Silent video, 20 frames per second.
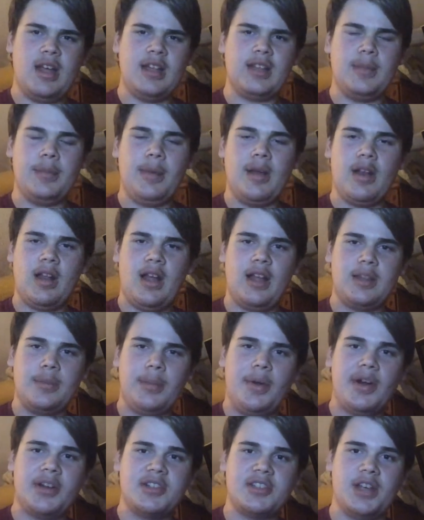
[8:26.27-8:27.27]
at, the, at the
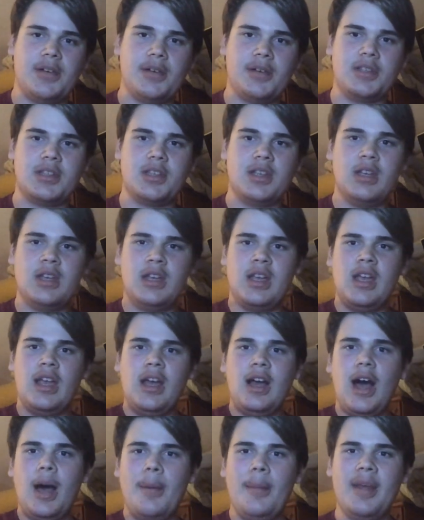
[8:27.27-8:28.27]
box office,
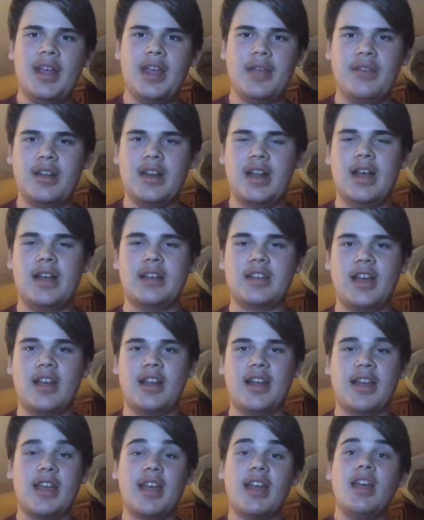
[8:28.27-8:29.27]
I'll make a video uh, and go
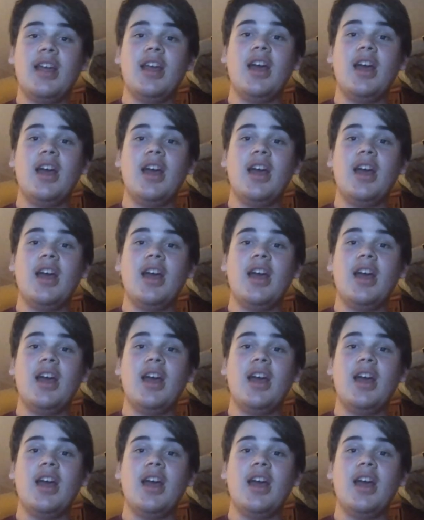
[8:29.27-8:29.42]
like,